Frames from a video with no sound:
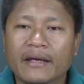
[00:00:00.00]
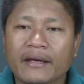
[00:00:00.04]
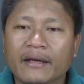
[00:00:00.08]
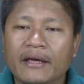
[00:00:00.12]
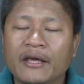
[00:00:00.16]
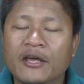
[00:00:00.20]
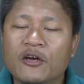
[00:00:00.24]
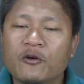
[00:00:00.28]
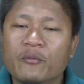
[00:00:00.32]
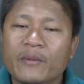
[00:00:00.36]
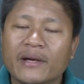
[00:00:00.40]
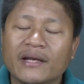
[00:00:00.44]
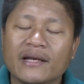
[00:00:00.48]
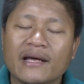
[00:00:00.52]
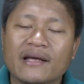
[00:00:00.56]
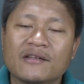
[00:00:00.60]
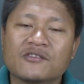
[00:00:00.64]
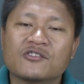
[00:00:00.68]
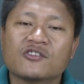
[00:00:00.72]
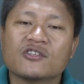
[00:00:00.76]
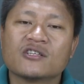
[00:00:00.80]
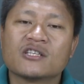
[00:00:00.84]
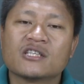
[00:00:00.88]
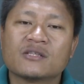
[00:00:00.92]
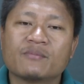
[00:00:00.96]
human
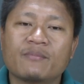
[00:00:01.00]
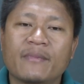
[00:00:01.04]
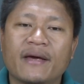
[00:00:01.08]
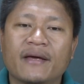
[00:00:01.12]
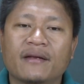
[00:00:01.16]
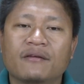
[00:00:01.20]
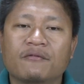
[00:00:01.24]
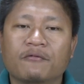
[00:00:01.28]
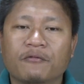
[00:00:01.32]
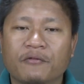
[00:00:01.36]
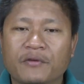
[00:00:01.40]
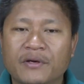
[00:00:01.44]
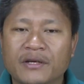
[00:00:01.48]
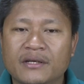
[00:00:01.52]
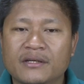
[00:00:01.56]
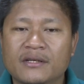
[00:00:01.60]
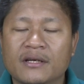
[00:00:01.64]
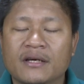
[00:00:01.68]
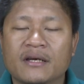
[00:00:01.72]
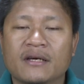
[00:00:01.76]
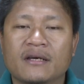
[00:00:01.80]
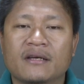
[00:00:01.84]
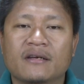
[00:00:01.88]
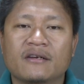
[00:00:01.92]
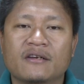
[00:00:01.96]
adjustment with
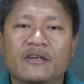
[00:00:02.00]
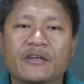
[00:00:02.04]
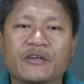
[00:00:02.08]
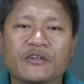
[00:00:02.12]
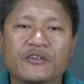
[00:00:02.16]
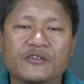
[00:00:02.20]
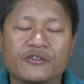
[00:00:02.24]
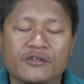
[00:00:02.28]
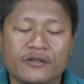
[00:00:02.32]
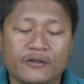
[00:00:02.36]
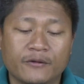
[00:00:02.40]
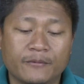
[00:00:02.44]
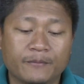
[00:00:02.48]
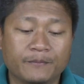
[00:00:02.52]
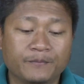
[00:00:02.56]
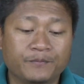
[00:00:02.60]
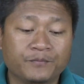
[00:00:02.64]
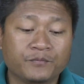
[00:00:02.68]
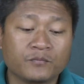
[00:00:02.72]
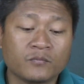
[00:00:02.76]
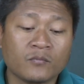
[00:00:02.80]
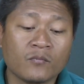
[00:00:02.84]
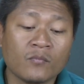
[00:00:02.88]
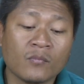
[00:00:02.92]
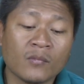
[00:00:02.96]
nature.
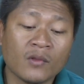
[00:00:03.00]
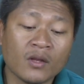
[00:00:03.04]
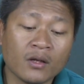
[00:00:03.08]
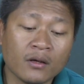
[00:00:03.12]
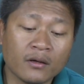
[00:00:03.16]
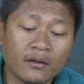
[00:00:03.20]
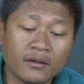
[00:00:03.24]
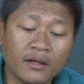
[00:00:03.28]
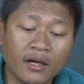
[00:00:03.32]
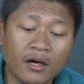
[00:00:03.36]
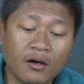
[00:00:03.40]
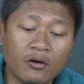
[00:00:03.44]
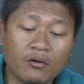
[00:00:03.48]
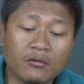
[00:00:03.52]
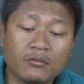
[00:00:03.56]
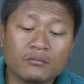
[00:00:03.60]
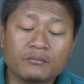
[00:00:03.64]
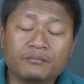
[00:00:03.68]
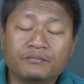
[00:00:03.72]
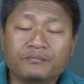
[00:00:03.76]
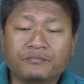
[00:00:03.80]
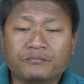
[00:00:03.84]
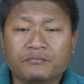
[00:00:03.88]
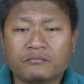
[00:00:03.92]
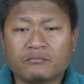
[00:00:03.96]
Now,
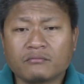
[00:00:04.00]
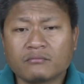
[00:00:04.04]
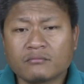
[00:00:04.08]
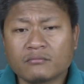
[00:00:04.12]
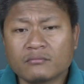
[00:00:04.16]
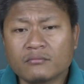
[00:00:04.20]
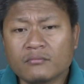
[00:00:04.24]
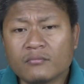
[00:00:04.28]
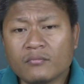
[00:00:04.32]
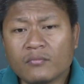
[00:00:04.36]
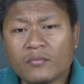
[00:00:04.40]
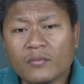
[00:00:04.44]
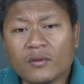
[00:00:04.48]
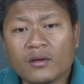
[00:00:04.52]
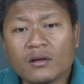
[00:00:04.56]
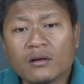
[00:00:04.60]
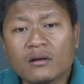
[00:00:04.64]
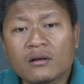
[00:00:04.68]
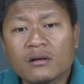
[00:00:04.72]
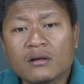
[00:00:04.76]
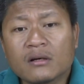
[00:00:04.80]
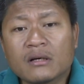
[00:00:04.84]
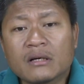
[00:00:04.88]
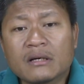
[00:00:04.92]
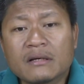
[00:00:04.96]

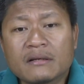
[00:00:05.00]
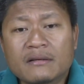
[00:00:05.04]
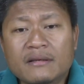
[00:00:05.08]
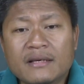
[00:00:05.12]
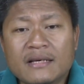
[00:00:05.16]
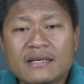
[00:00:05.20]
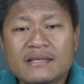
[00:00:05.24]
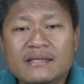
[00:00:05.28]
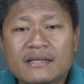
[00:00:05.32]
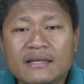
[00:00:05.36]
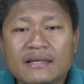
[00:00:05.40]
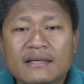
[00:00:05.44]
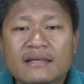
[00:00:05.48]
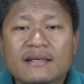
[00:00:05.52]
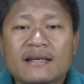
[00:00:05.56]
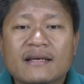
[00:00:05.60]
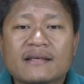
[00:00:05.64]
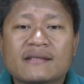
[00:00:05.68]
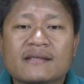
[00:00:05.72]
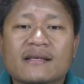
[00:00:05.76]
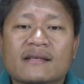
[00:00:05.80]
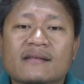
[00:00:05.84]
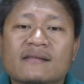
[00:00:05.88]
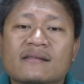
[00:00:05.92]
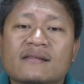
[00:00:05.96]
this in
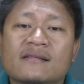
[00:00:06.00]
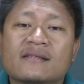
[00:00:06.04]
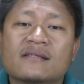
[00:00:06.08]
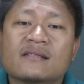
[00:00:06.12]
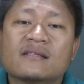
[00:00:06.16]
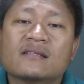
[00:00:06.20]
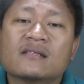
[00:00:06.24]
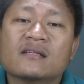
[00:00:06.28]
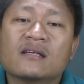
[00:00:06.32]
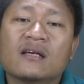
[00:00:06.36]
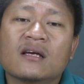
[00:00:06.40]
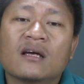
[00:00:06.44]
essence